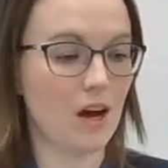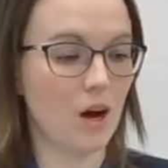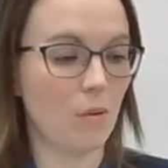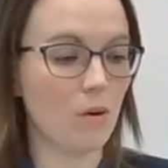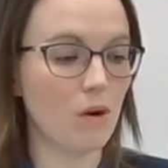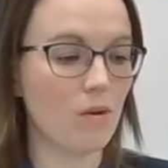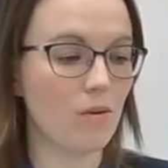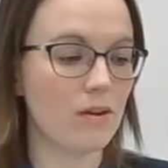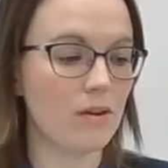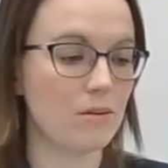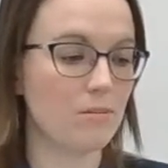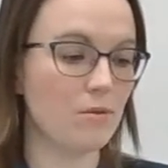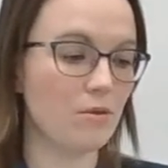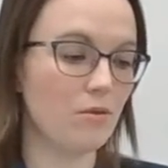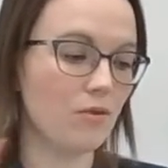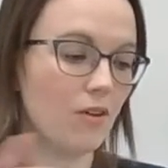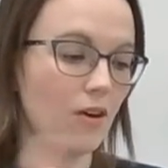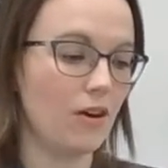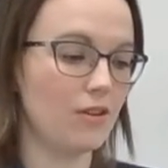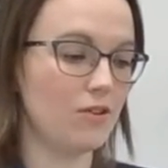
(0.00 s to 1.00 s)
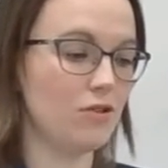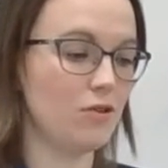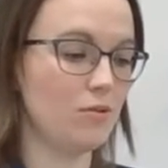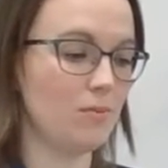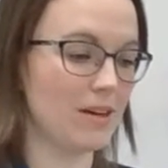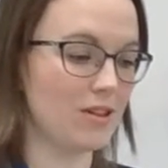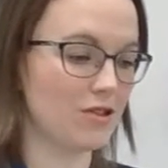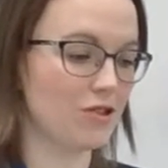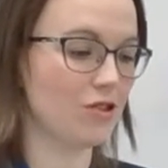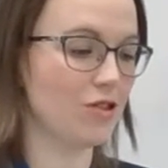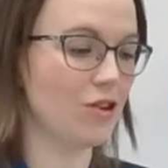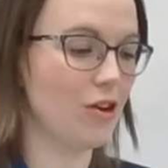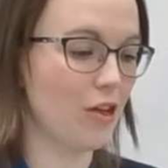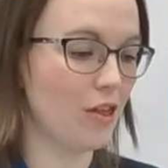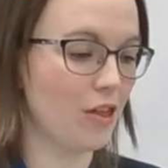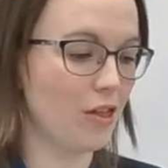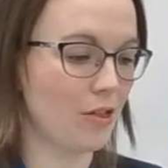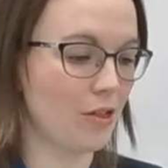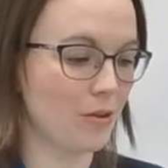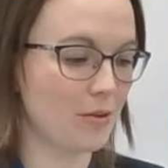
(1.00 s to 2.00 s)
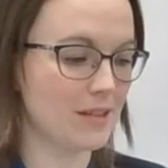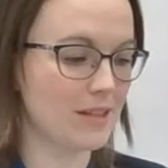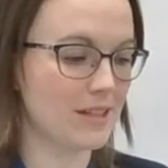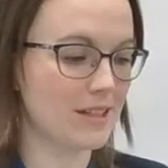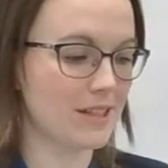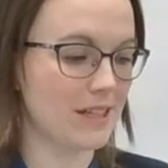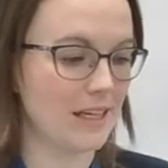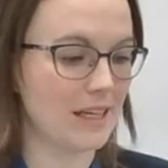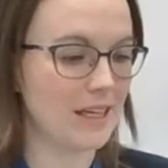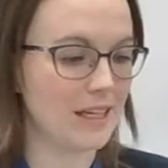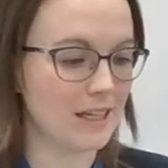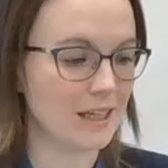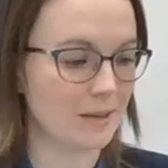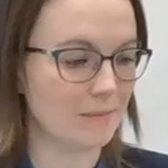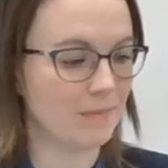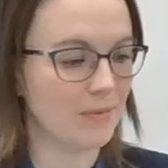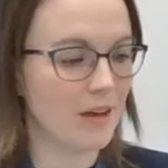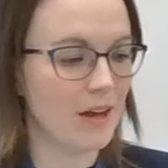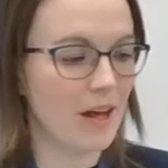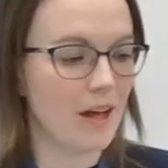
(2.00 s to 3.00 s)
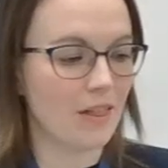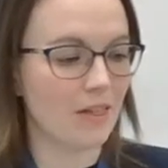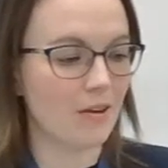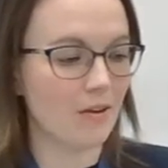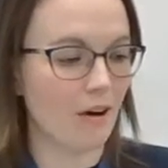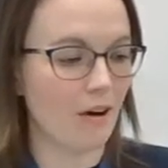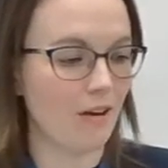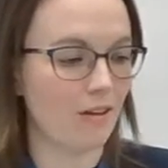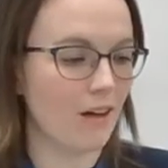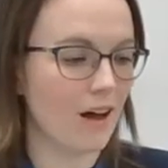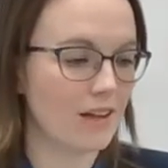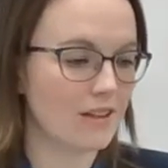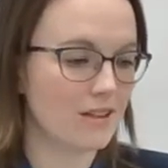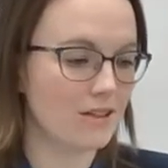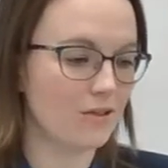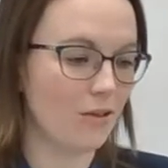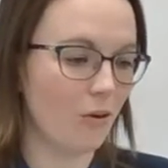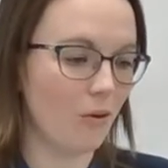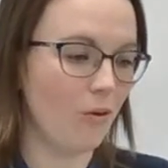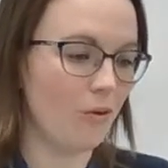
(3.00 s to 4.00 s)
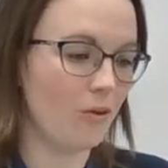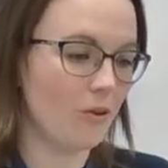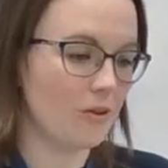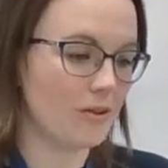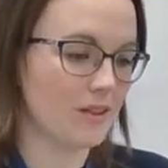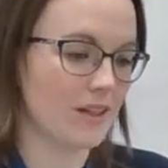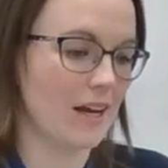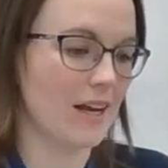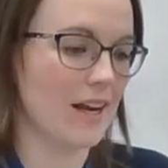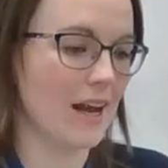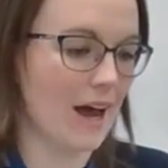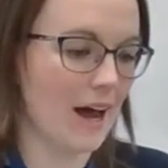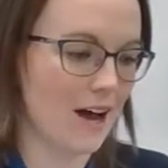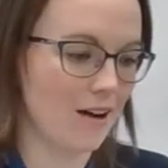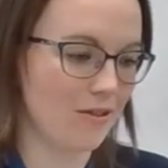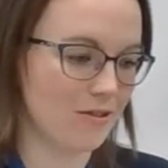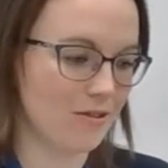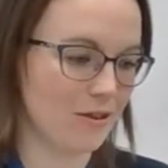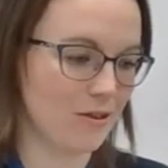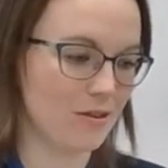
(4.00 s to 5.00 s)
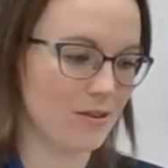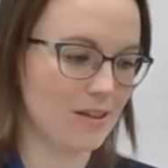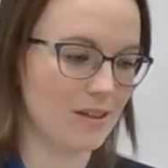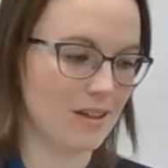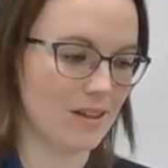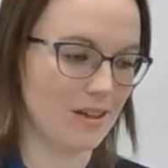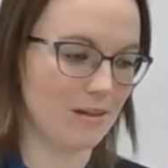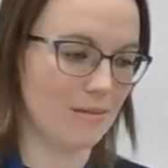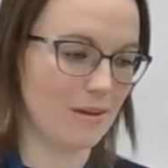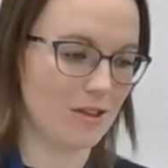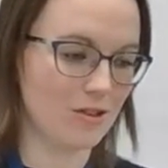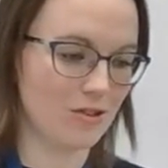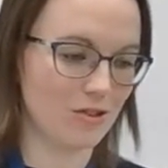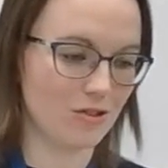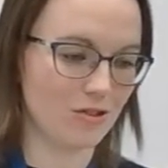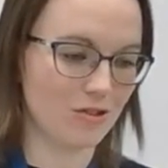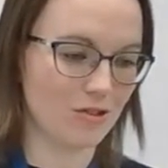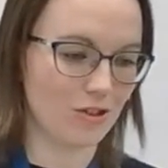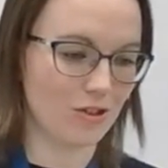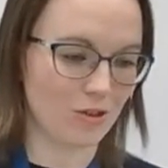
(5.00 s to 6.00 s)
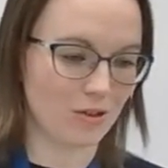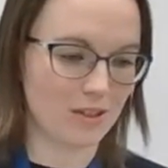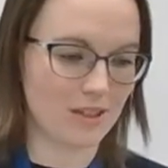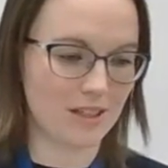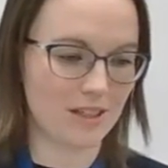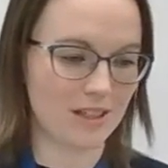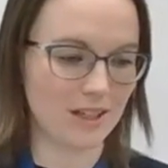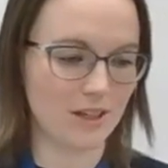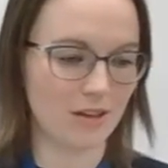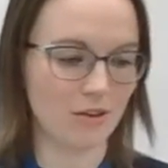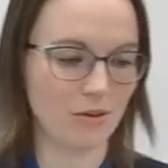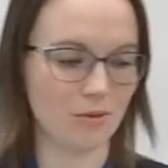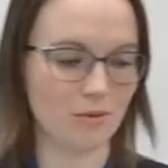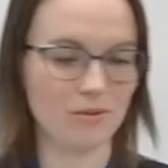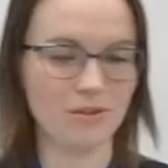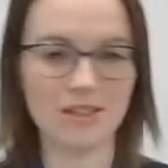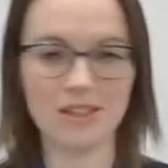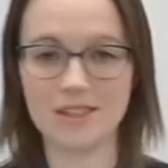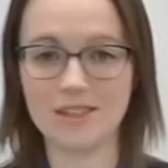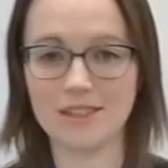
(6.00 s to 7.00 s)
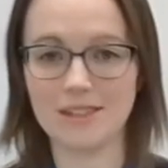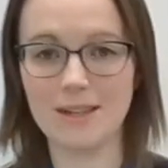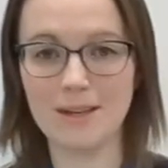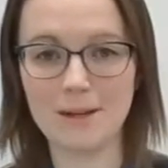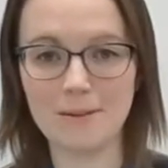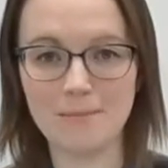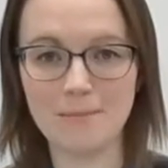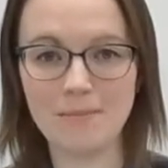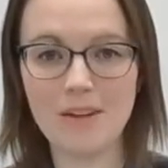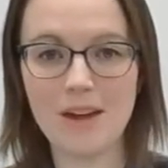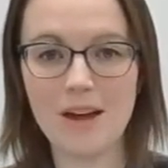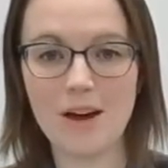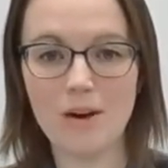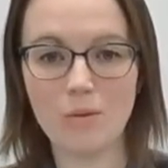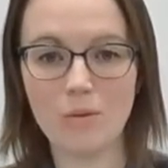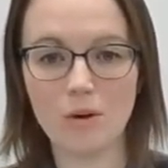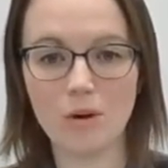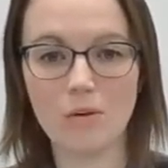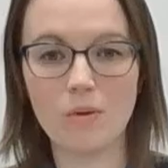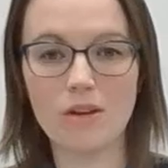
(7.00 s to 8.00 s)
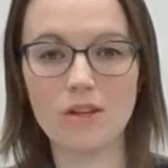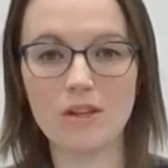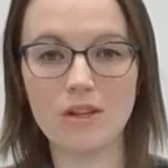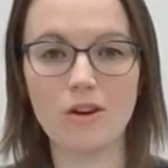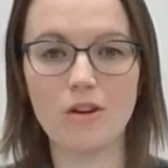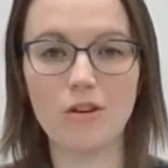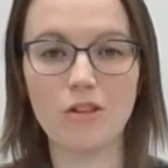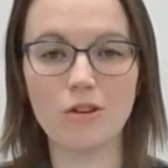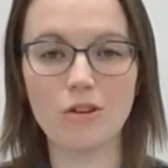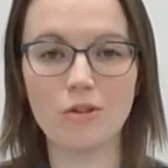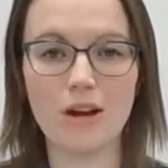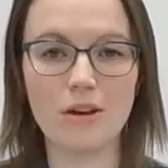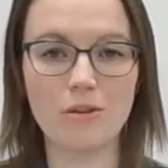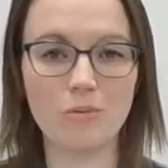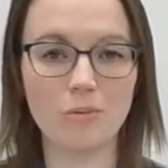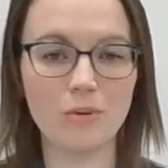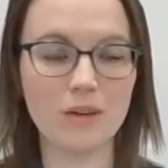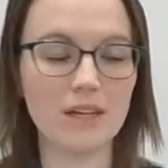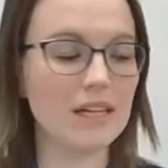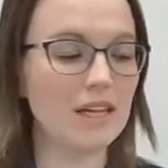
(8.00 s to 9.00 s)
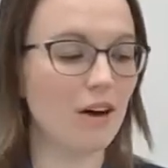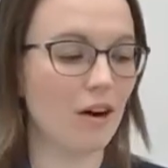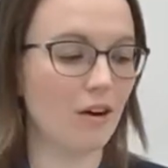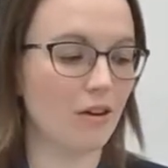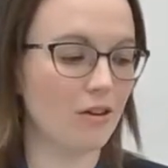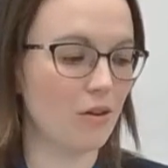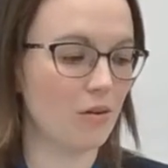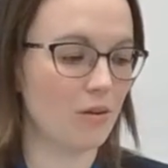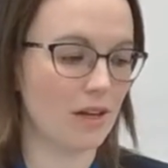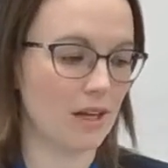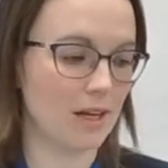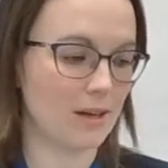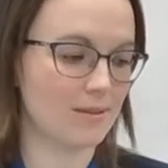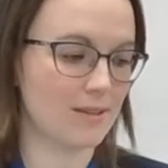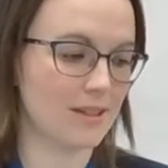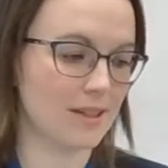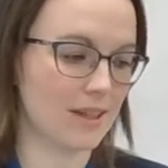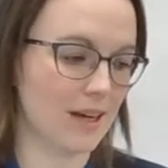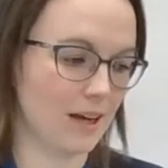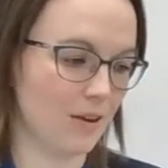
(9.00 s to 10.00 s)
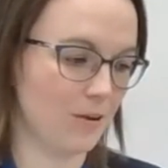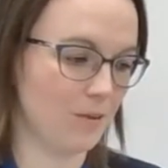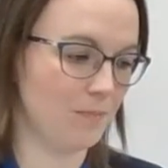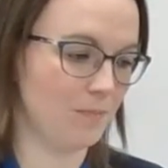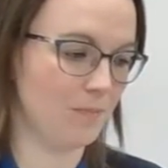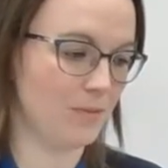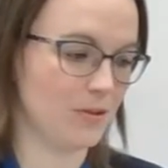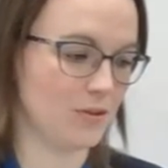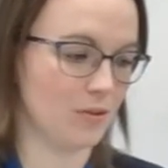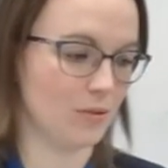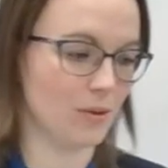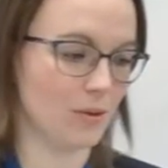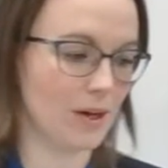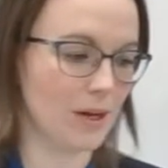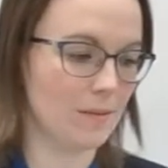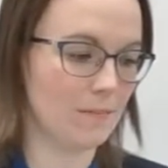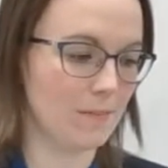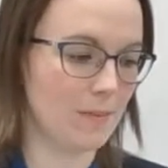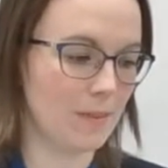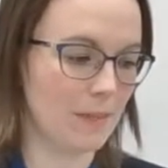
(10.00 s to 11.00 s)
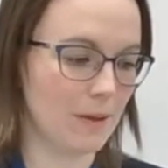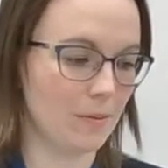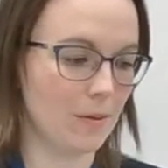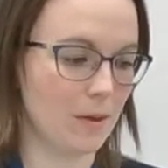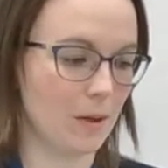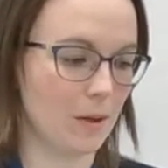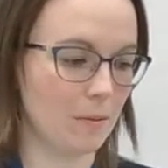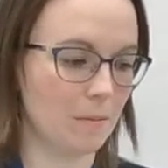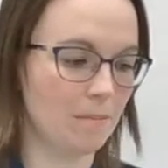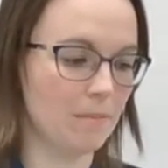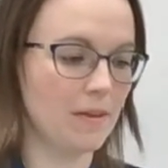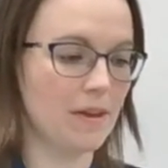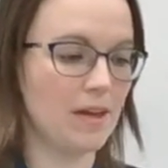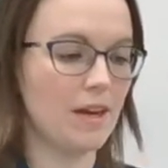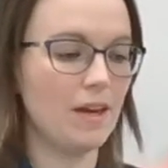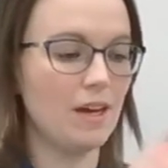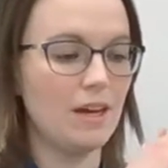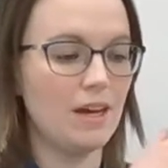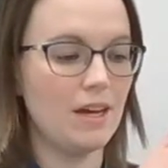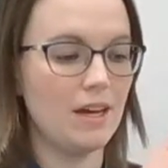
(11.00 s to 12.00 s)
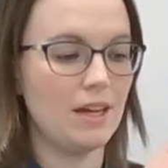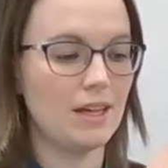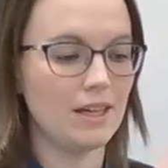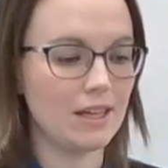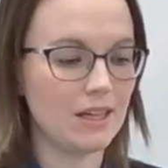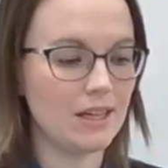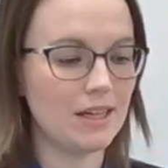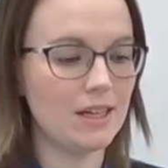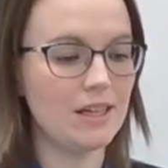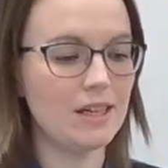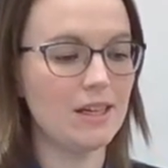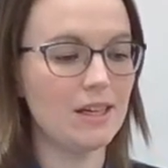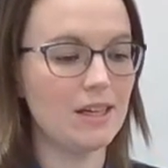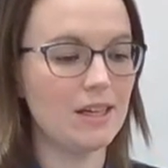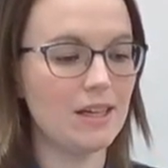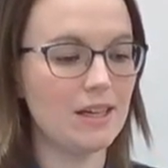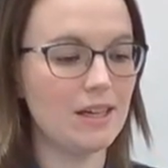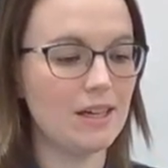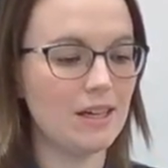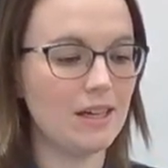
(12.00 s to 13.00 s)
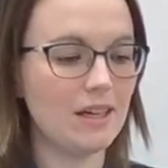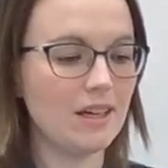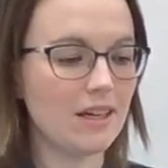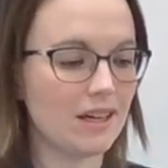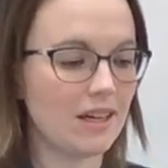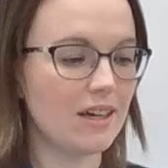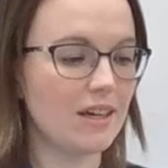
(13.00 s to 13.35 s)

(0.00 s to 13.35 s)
We're going to move on to measure 13. There are lots of whole notes and half notes in measures 13 through 16. We're going to go through and read our note names together. So ready? Here we go. E,